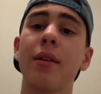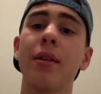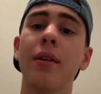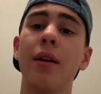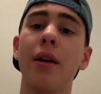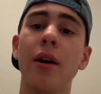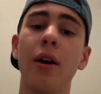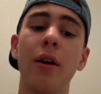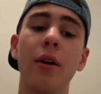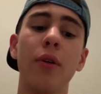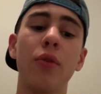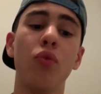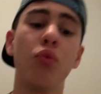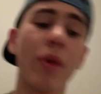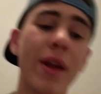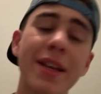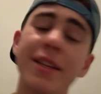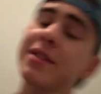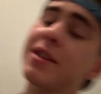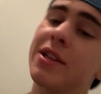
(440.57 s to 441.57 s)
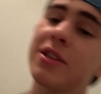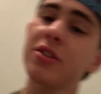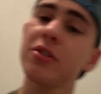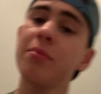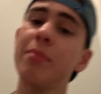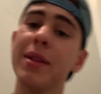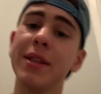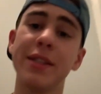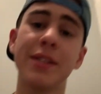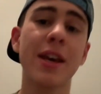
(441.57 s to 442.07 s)
racism
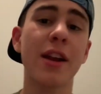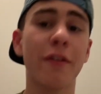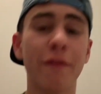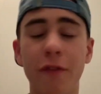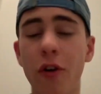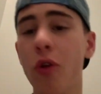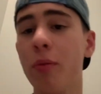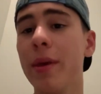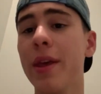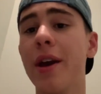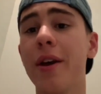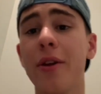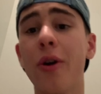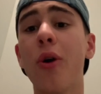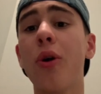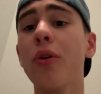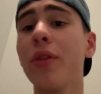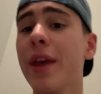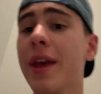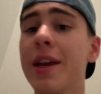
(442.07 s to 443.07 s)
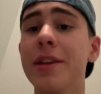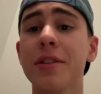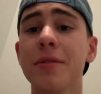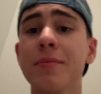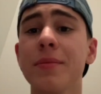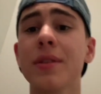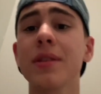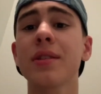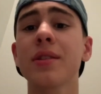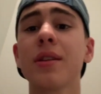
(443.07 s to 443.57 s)
and xenophobia and all the
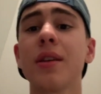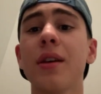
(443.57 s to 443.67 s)
isms,